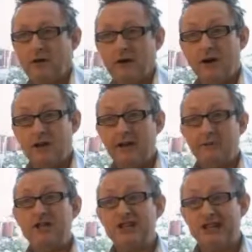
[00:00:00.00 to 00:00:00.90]
and I'd get
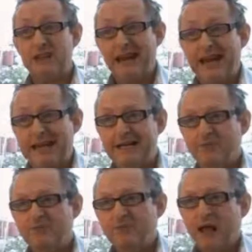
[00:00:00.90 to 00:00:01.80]
up and sleep
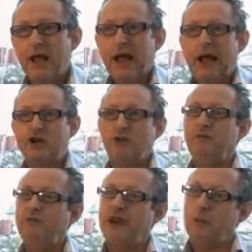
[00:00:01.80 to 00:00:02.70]
eat, and she
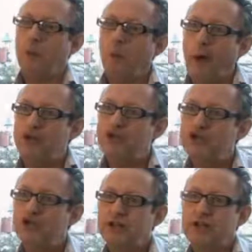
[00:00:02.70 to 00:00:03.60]
often found me
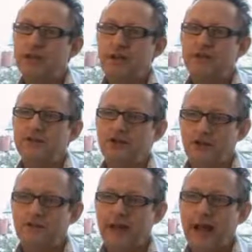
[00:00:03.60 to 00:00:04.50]
wedged into the
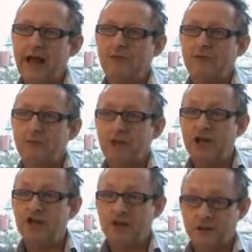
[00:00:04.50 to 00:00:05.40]
serving hatch from the
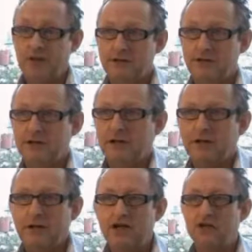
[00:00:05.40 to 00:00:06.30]
kitchen into
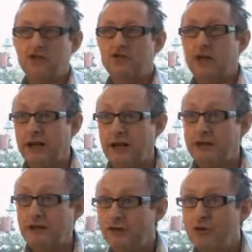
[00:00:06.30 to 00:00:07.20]
the kitchen, trying to
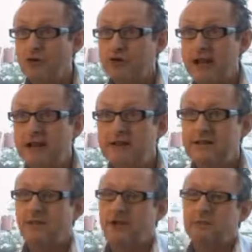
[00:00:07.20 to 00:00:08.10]
get through to eat
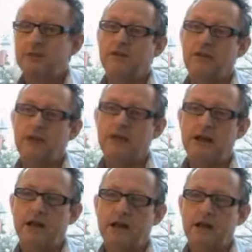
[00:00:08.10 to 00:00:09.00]
something in the middle of the
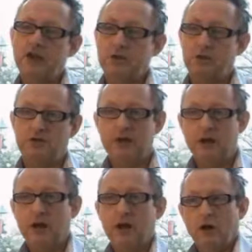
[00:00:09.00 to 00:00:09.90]
night. She would
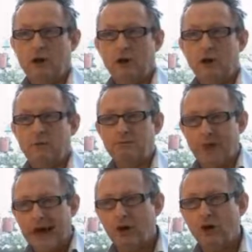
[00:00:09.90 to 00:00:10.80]
then
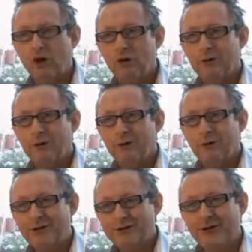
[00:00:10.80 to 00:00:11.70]
padlock
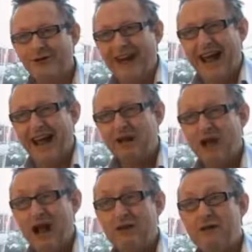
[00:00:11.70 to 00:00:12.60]
the serving
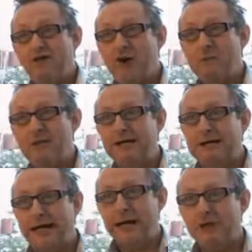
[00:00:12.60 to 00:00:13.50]
hatch and then find me
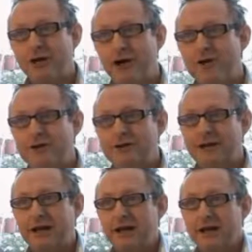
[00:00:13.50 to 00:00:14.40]
carrying over
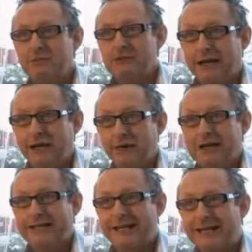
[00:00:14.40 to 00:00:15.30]
saying, "Maggie,
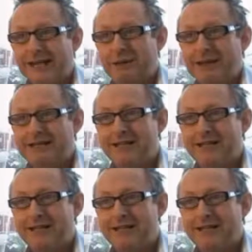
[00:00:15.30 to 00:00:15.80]
where's the key?"